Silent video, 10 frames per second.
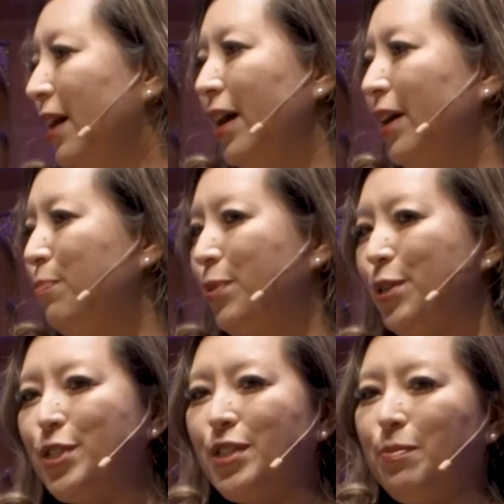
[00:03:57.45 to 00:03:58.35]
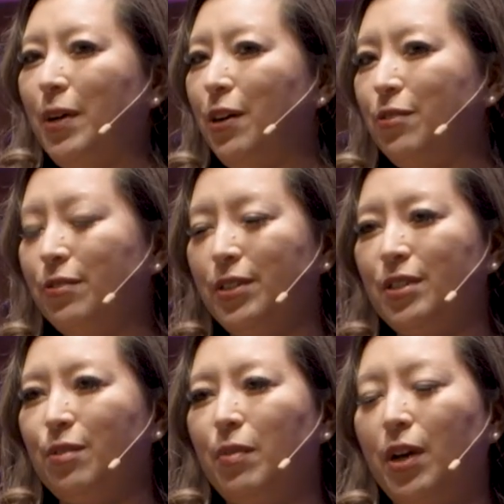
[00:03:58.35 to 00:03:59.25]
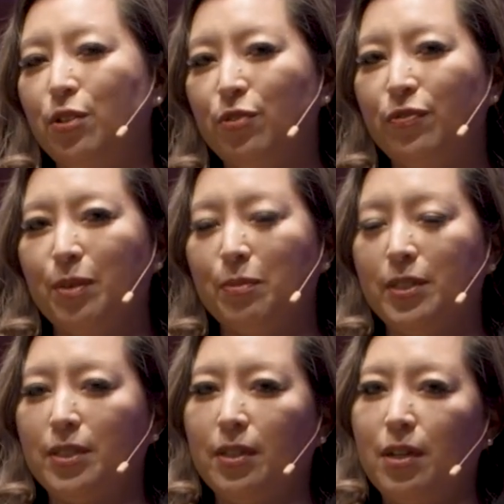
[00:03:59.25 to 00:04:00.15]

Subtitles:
I pushed the boundaries of my new family's